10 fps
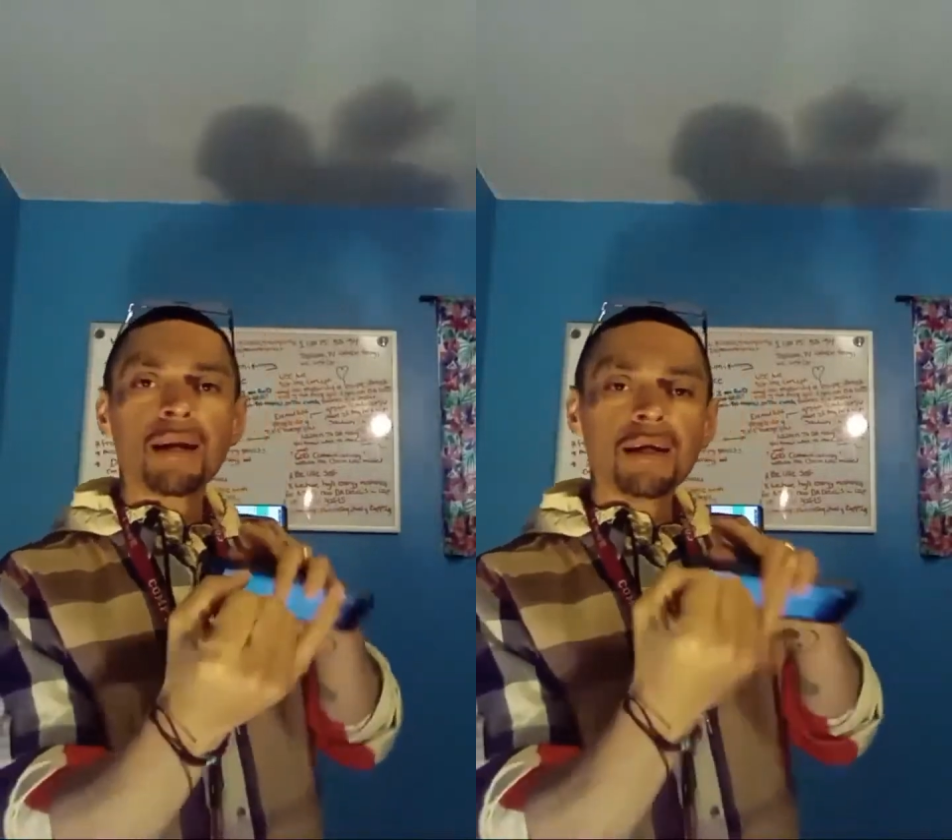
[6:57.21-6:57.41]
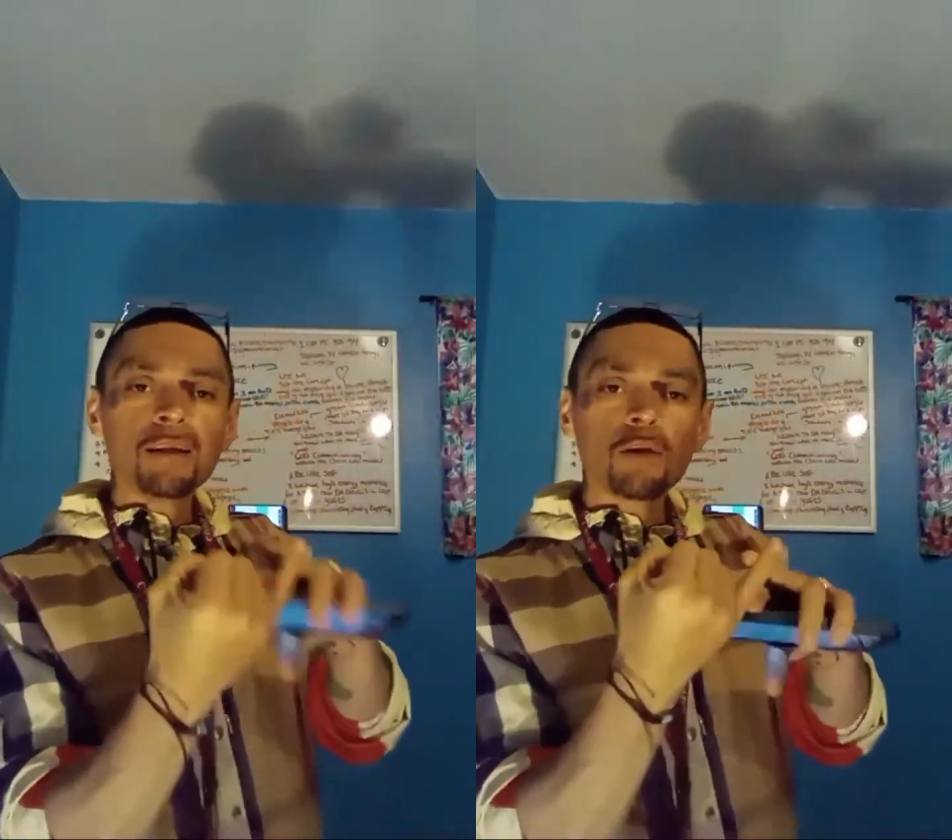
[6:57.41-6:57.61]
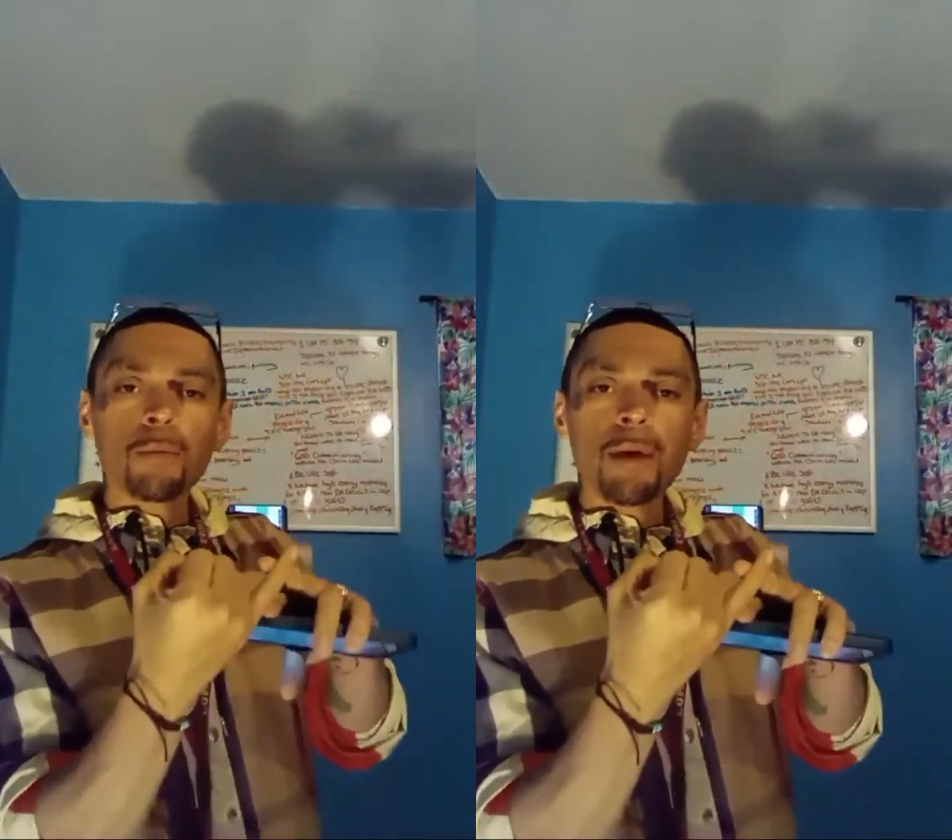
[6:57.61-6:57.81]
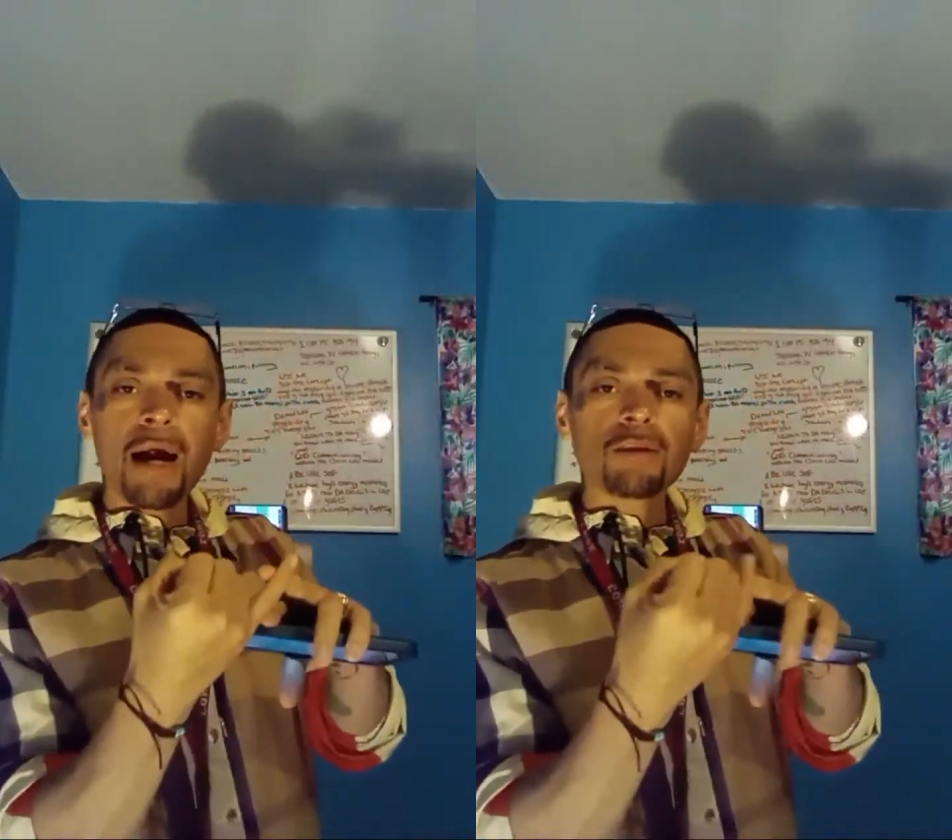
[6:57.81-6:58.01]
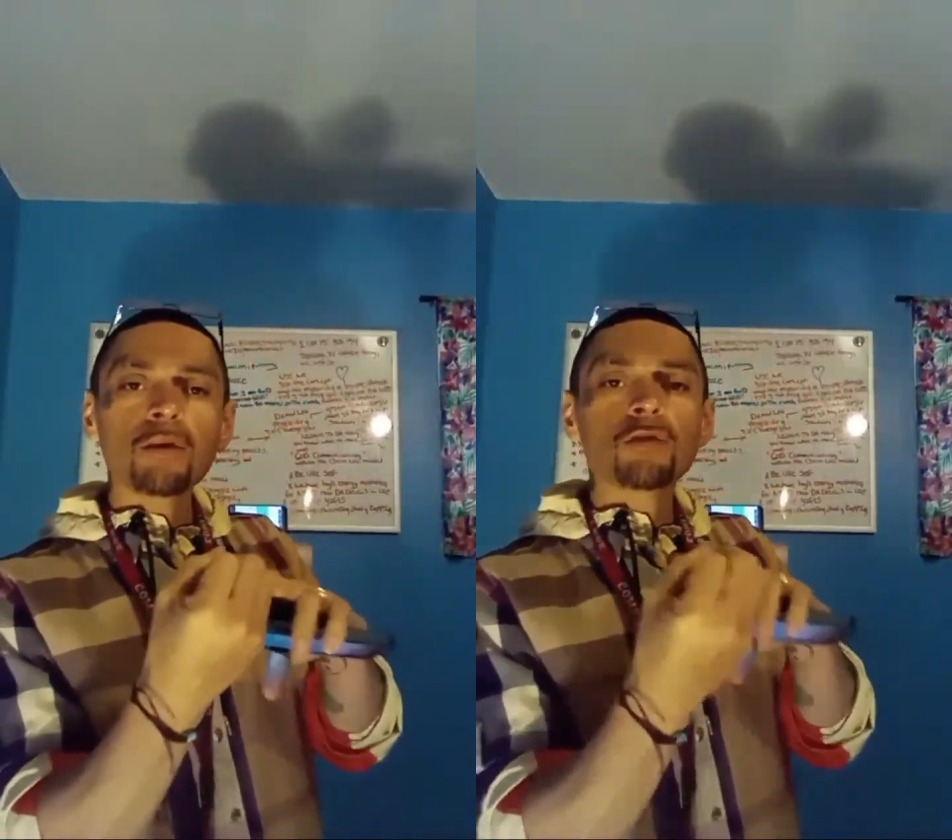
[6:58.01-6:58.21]

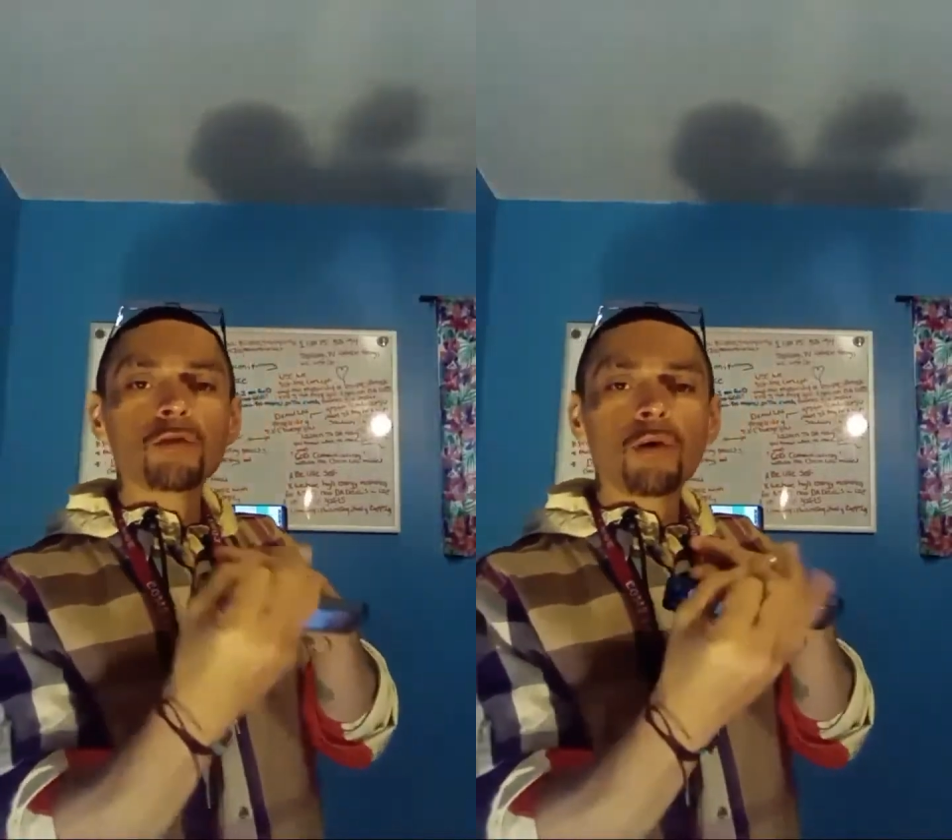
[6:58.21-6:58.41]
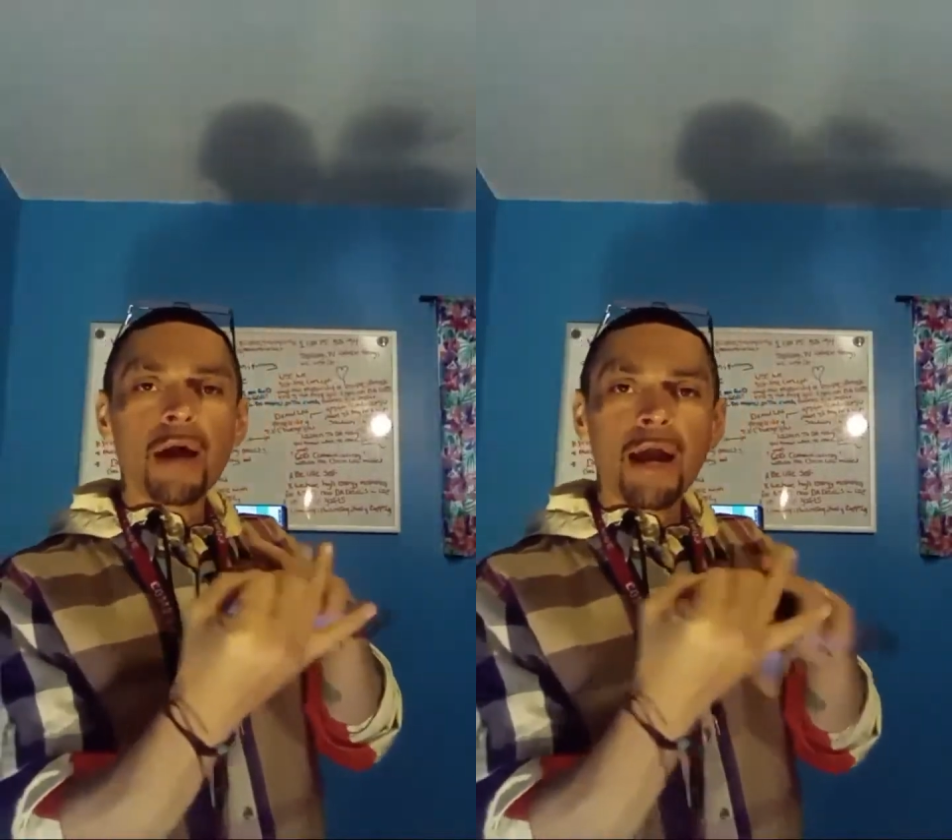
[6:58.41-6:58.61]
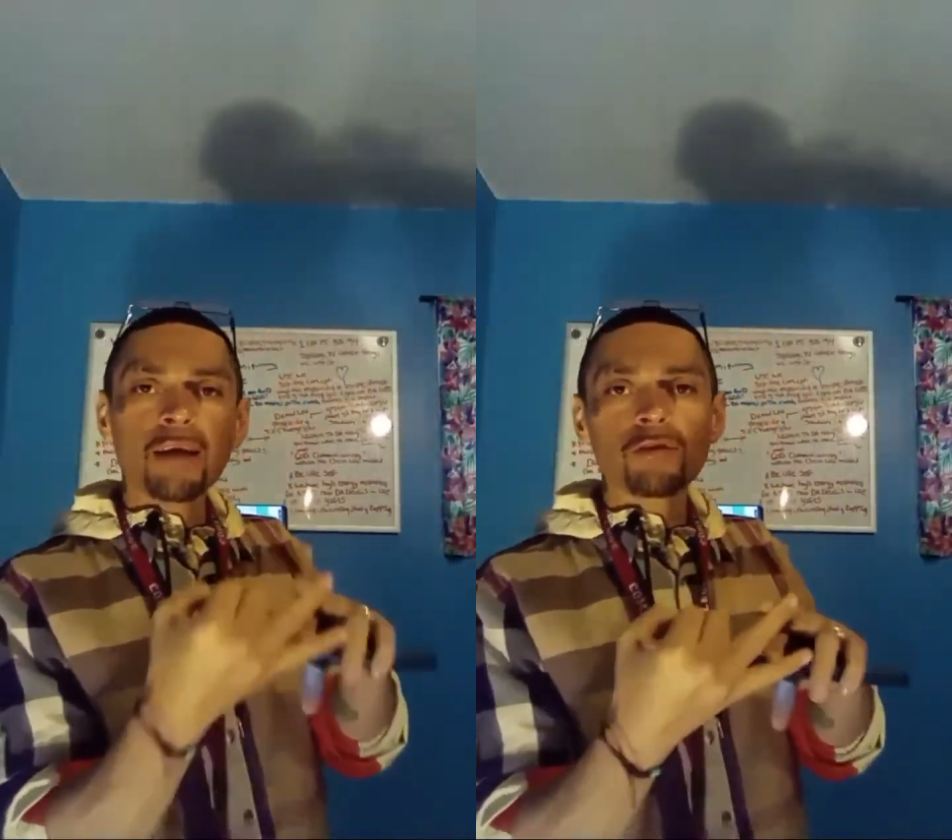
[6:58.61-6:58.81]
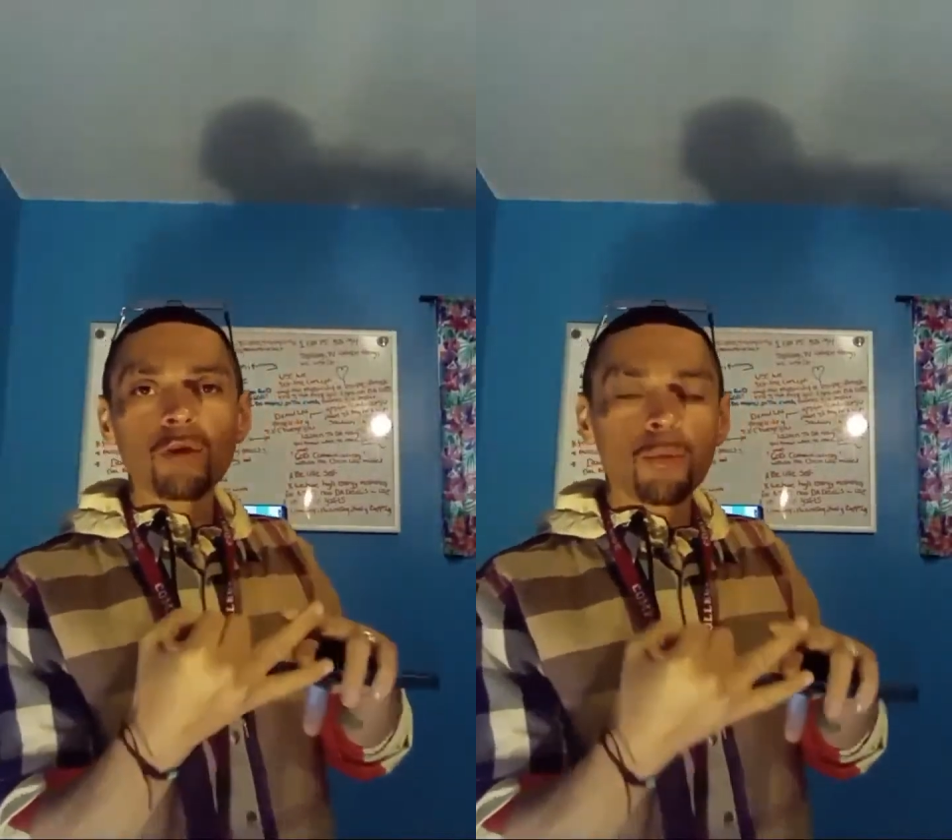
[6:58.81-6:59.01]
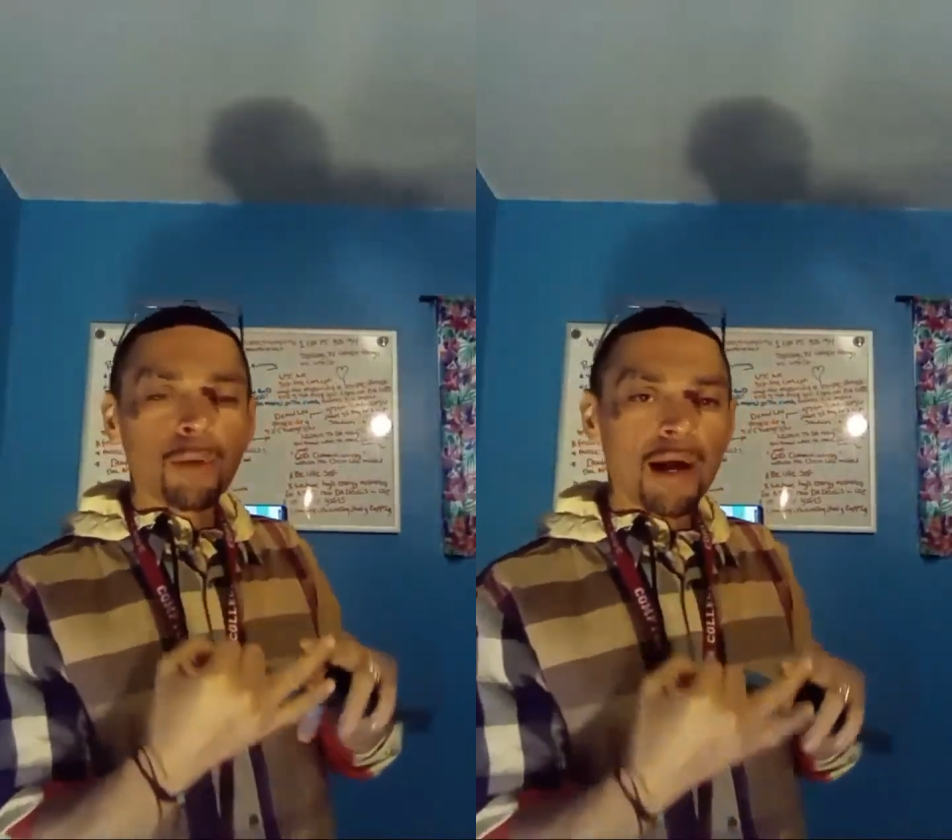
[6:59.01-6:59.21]
introvertos o
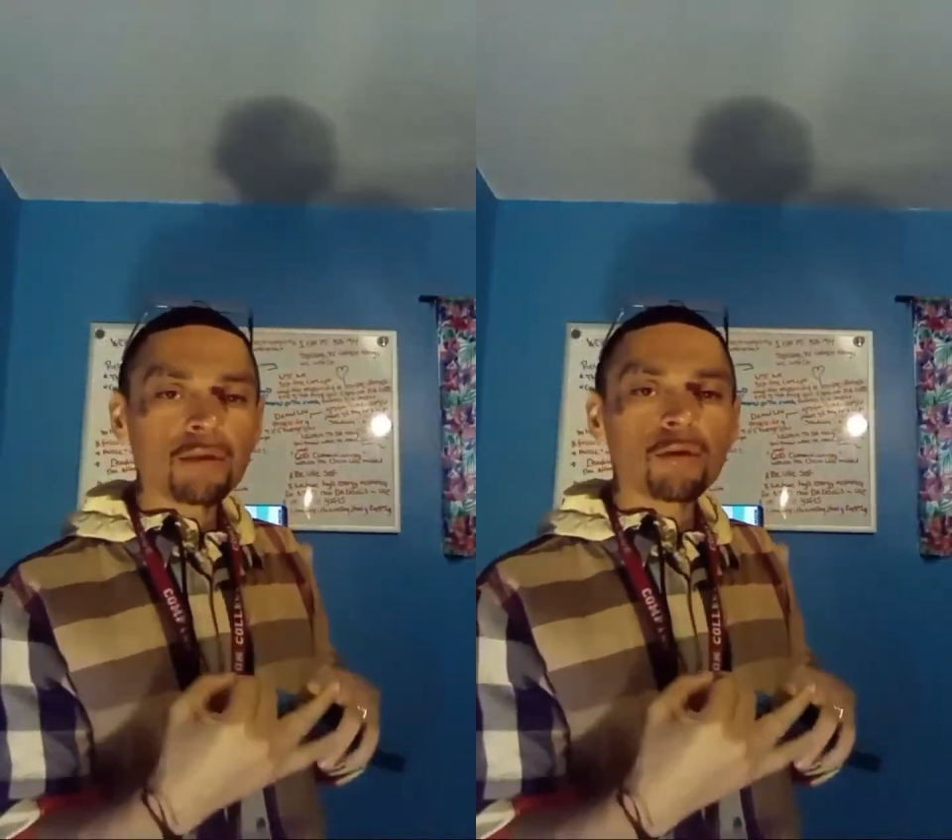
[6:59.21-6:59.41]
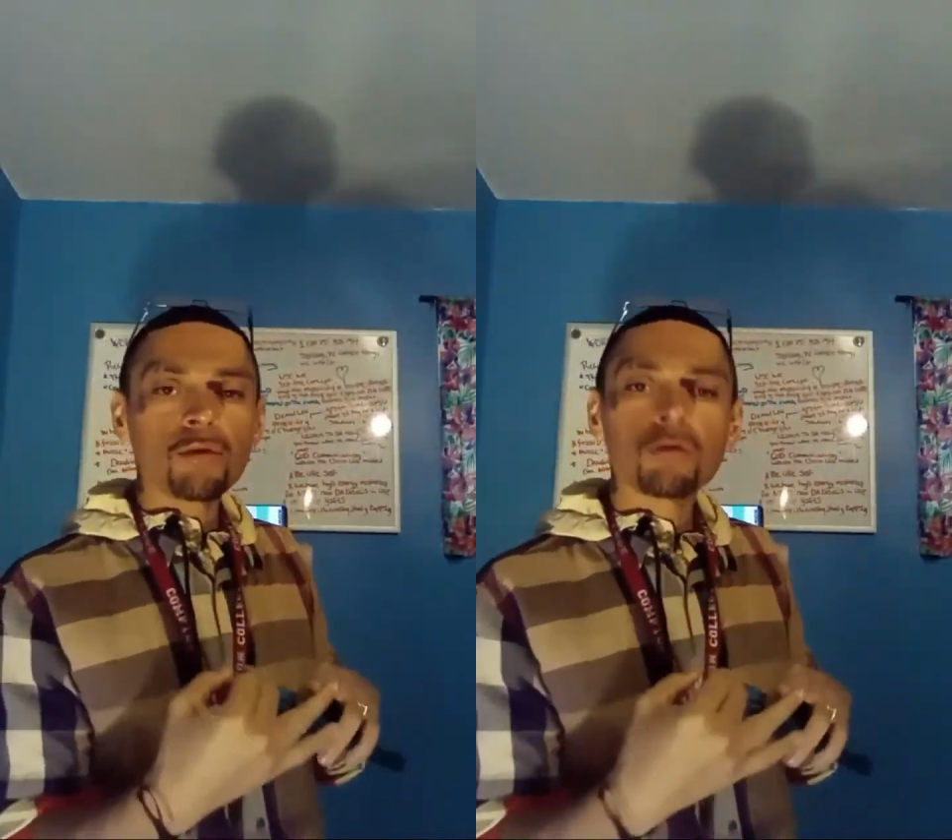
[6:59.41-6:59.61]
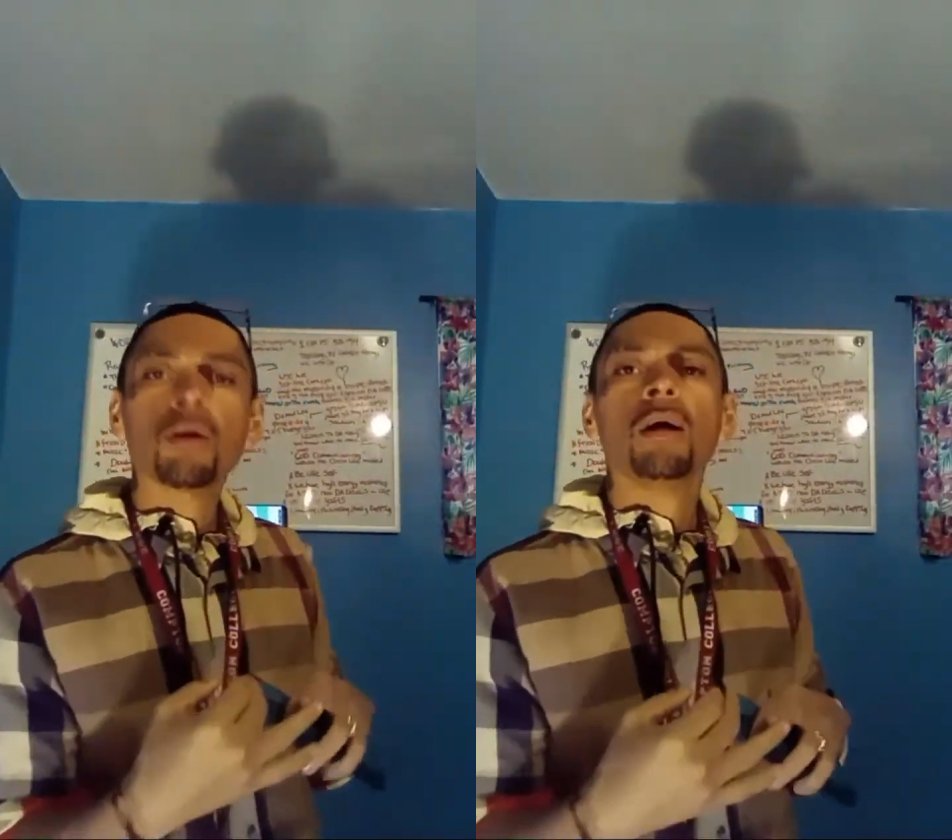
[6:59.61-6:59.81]
extrovertos.